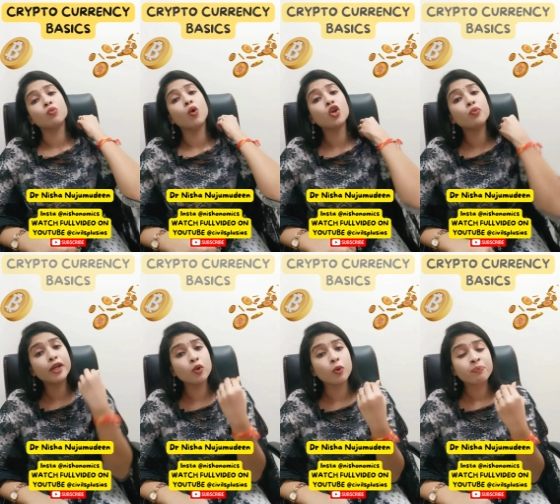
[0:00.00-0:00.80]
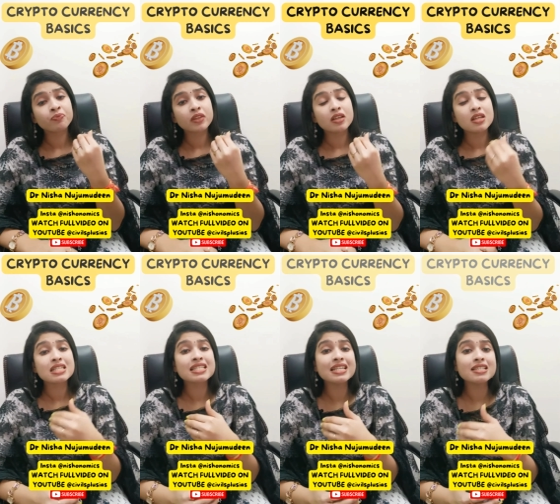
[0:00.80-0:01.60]
What do?
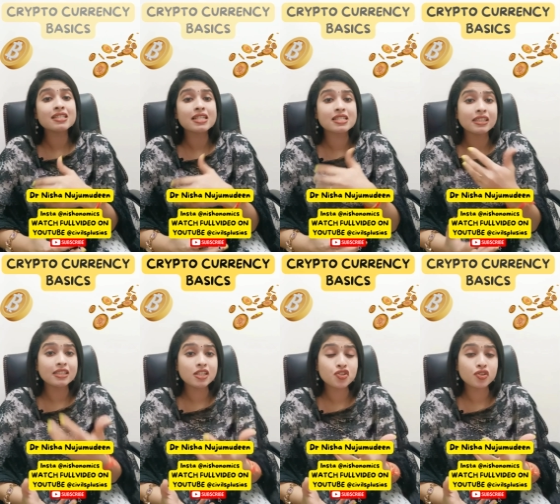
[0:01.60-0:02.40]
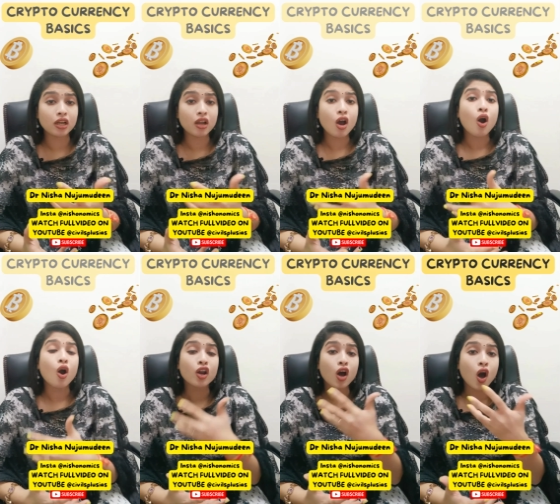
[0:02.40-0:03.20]
Since it is a digital
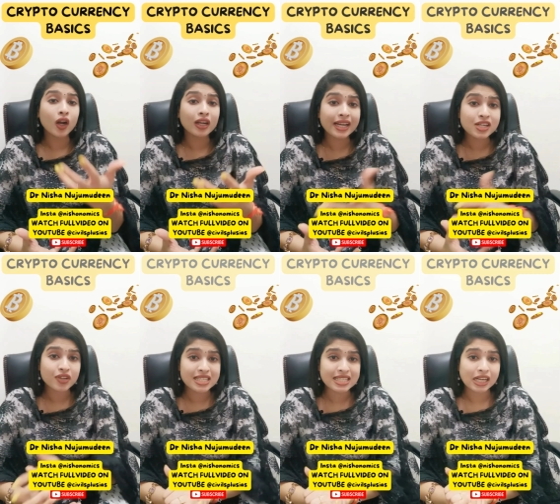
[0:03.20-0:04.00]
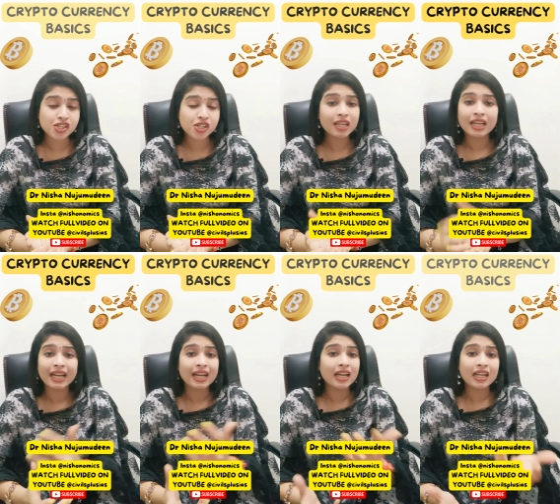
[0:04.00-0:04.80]
or an online transaction,
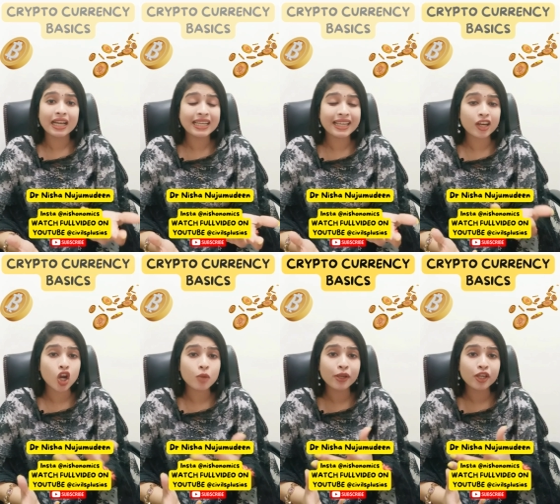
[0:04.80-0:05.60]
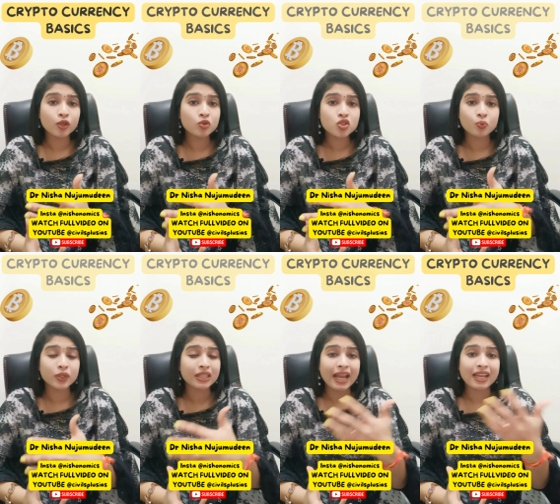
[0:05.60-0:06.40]
it cannot be used
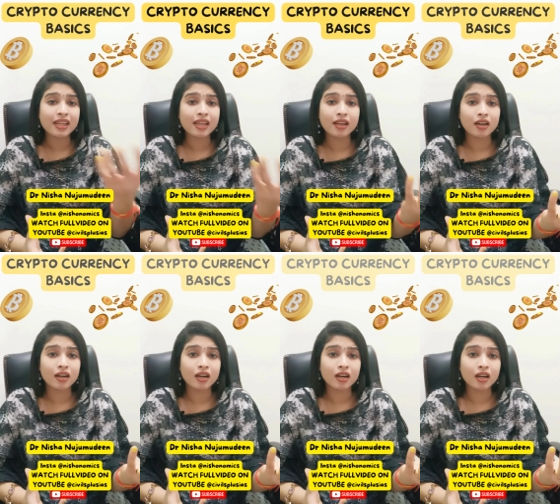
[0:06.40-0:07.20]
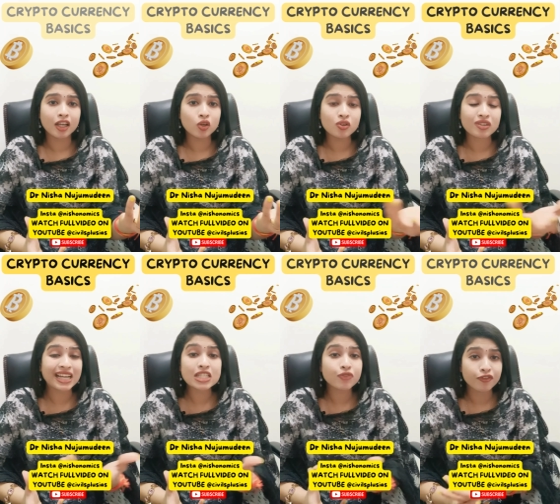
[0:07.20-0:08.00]
with any
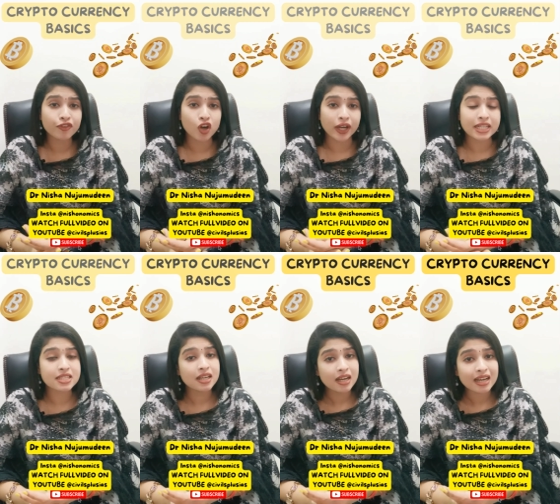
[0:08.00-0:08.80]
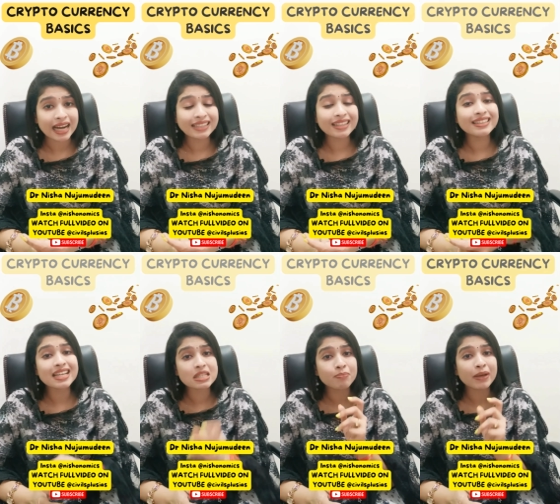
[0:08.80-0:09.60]
transfer of coins. Rather,
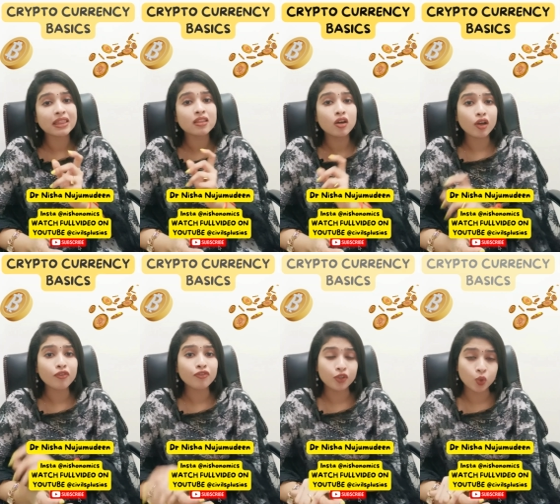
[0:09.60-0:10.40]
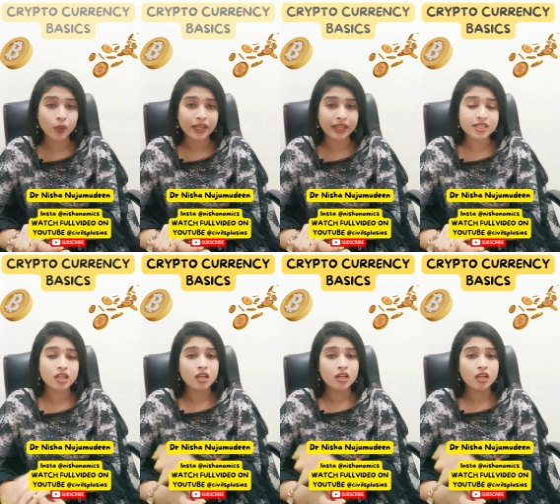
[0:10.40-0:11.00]
there is a method of doing it.